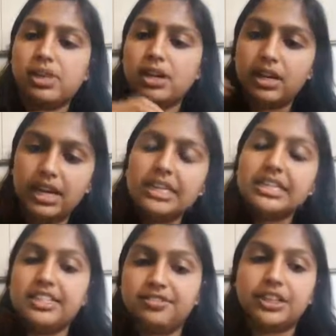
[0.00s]
in
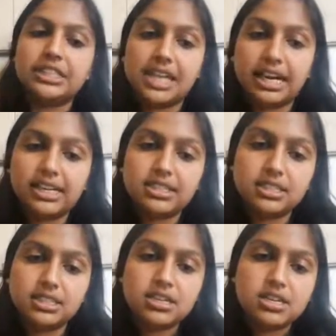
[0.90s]
different settings.
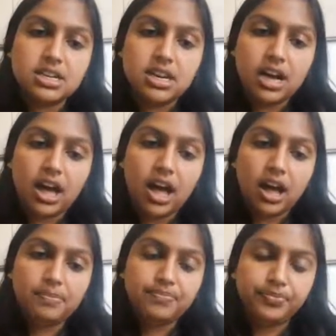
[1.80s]

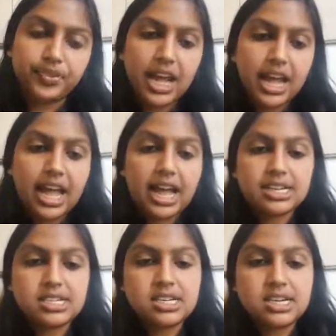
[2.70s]

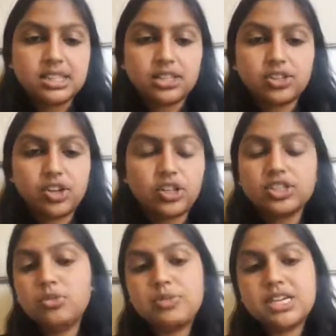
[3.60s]
And there's
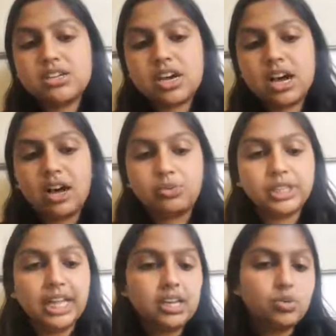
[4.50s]
also been
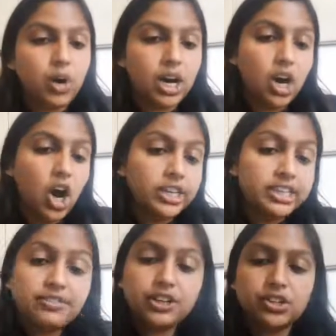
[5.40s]
related work on
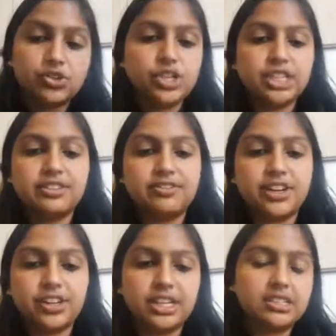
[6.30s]
different notions of
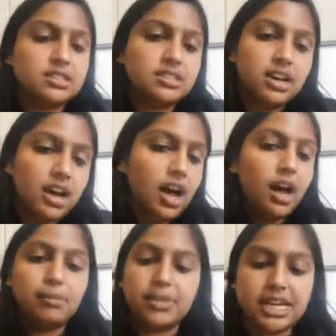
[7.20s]
fairness
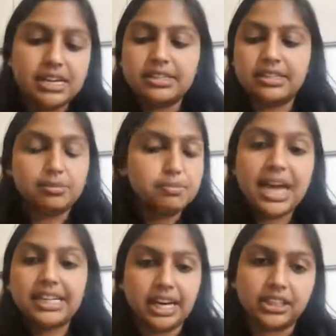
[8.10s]
in
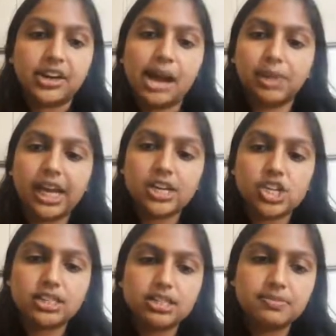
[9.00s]
many other applications.